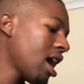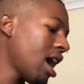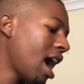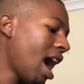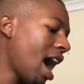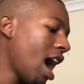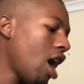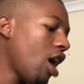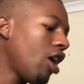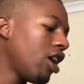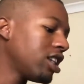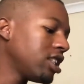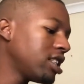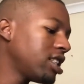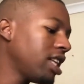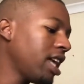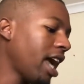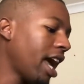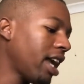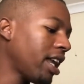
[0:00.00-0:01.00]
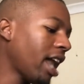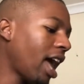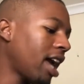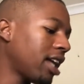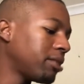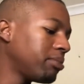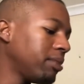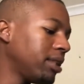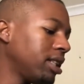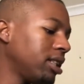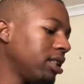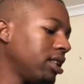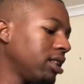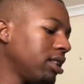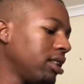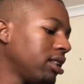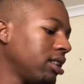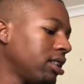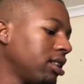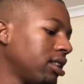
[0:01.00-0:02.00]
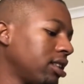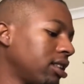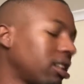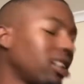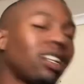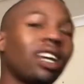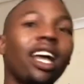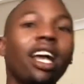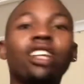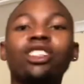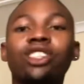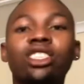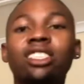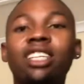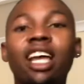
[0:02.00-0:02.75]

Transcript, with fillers: I honestly hate admin. Just